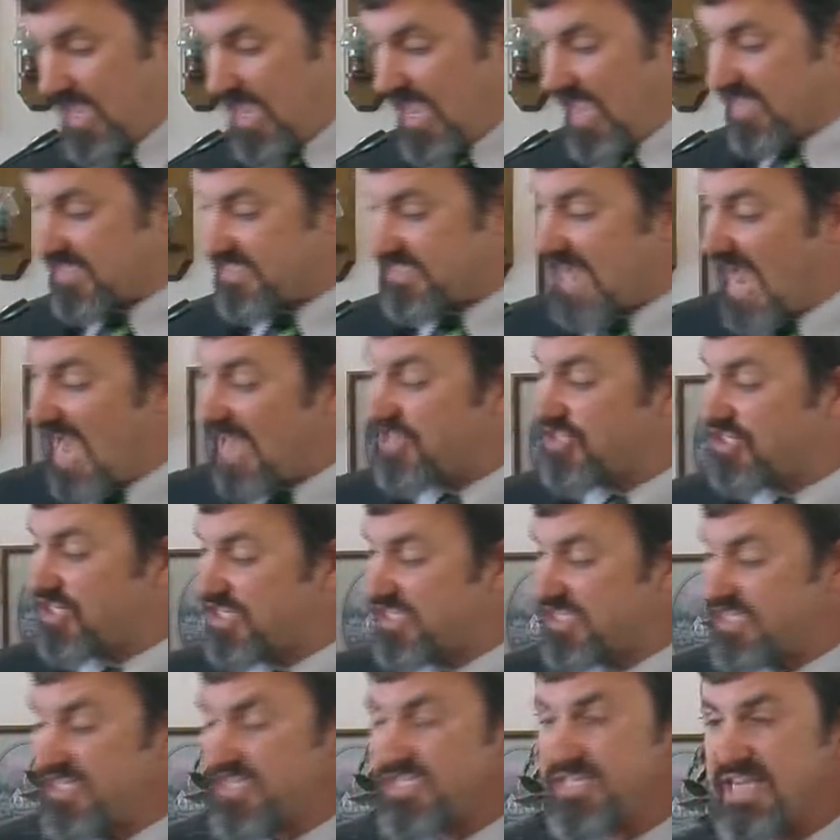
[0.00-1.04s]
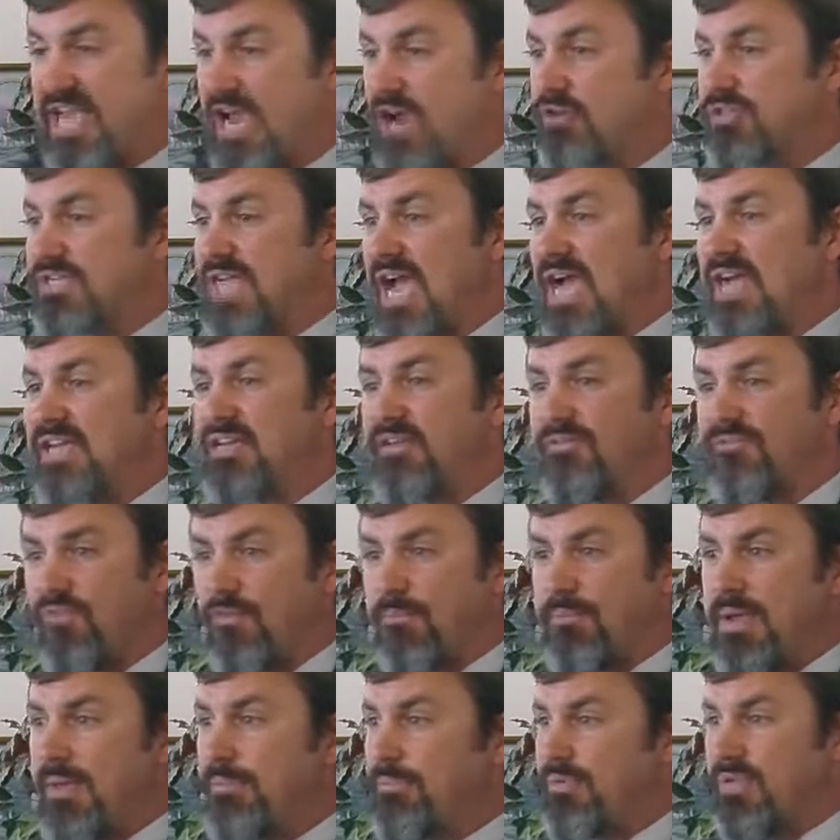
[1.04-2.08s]
It's not just a scare tactic for
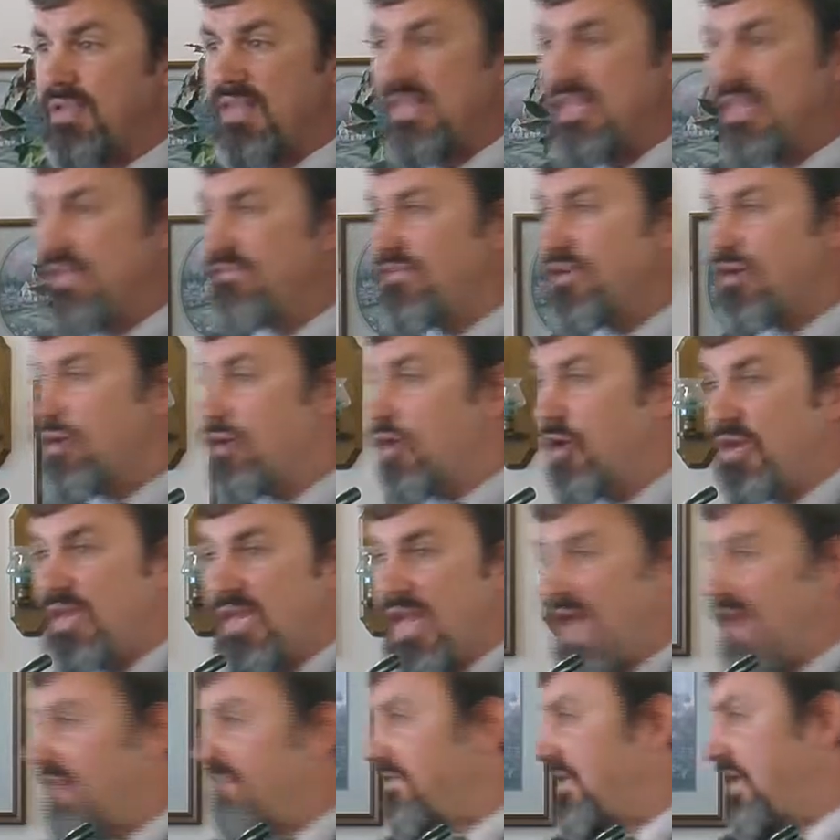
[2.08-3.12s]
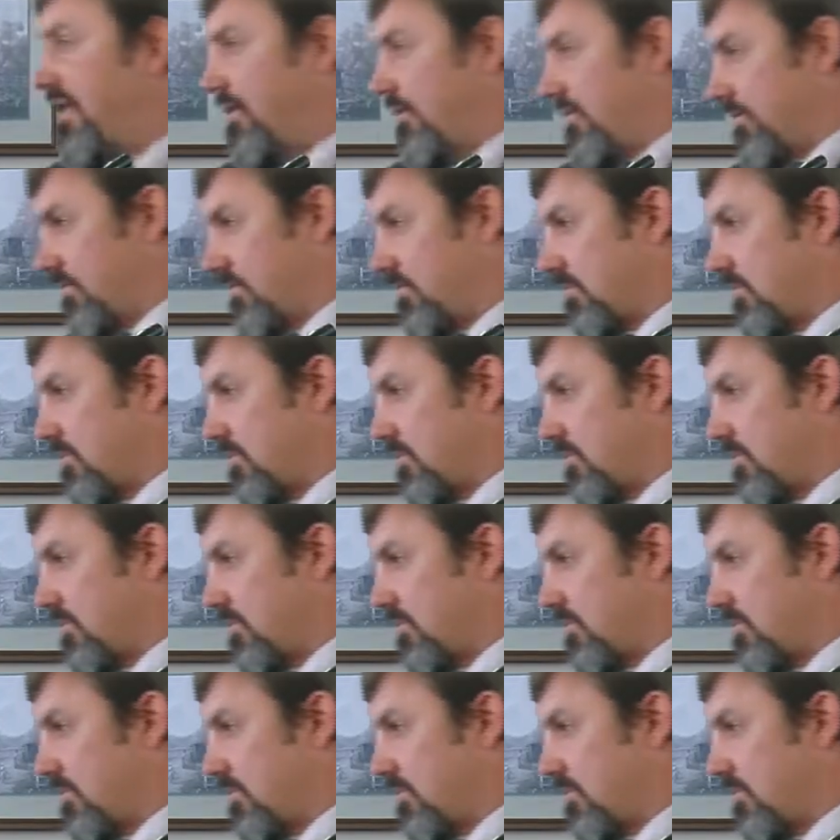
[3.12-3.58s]
people to live a good life here.